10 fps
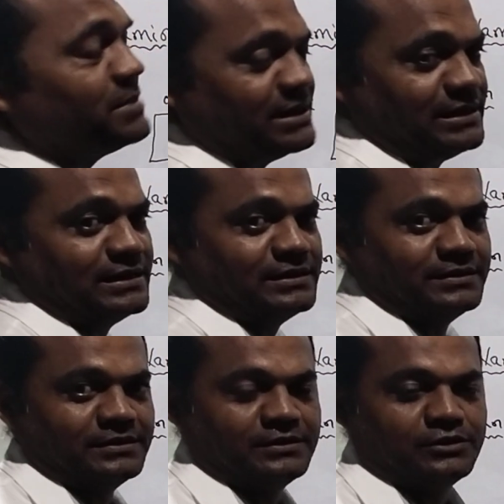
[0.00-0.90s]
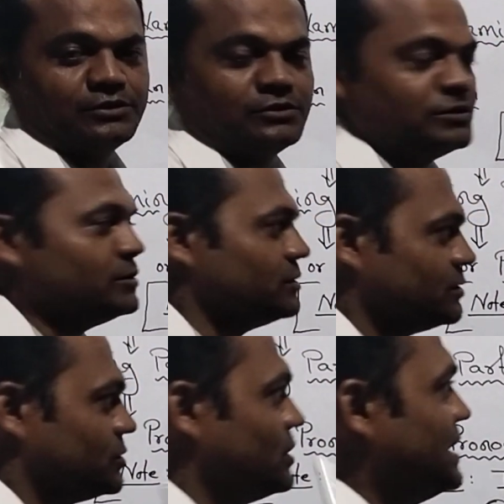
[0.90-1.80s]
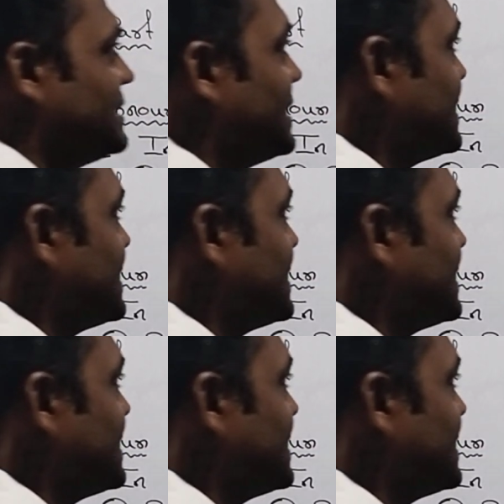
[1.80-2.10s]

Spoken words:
and predicate? So let's